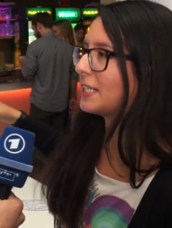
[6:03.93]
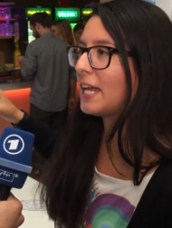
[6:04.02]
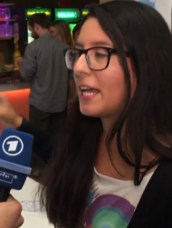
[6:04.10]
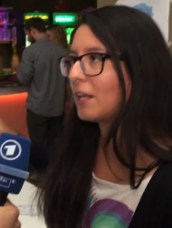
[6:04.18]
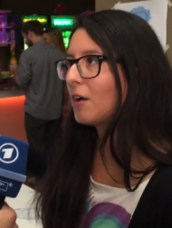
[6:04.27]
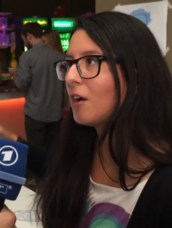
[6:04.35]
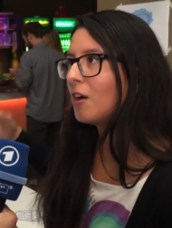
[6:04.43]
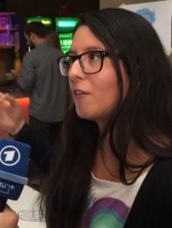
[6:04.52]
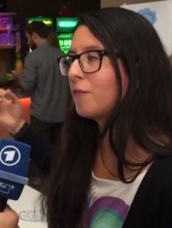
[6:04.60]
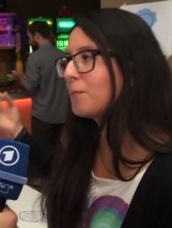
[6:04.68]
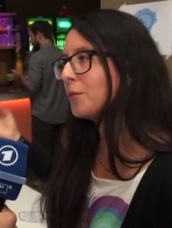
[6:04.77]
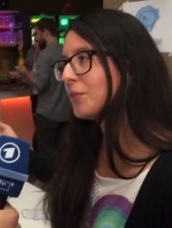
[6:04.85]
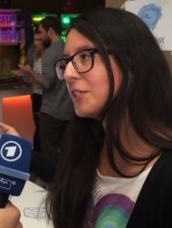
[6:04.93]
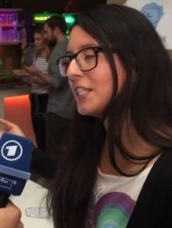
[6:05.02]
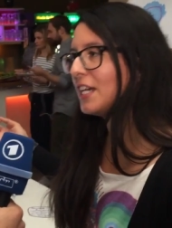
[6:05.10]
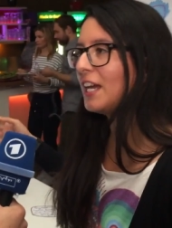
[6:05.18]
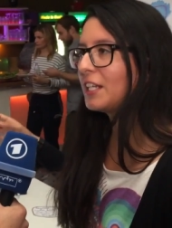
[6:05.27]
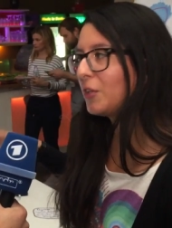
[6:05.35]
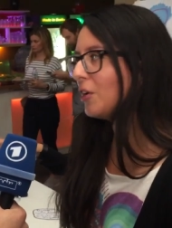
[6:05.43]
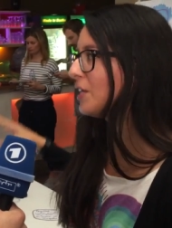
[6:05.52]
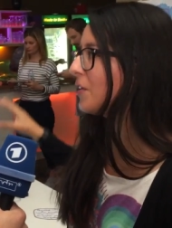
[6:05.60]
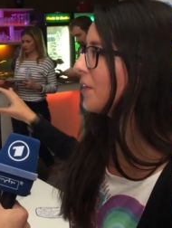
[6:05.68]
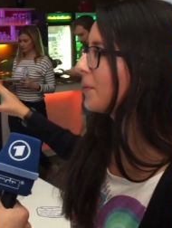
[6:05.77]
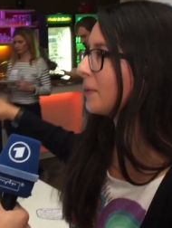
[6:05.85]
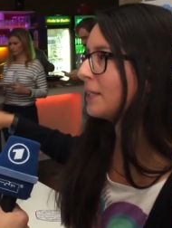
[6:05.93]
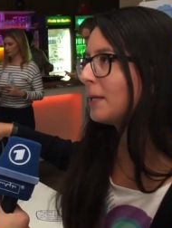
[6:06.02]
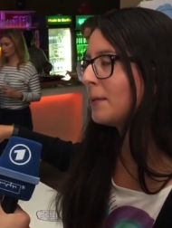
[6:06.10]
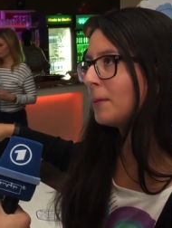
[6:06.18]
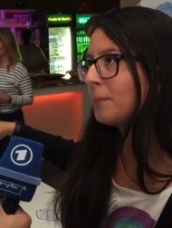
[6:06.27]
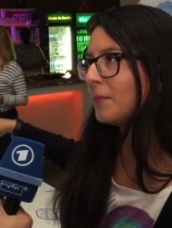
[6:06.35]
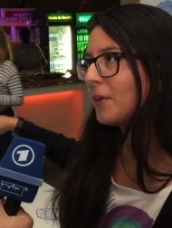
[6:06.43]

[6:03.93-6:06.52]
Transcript: like love, Borussia, and Köln on the uh,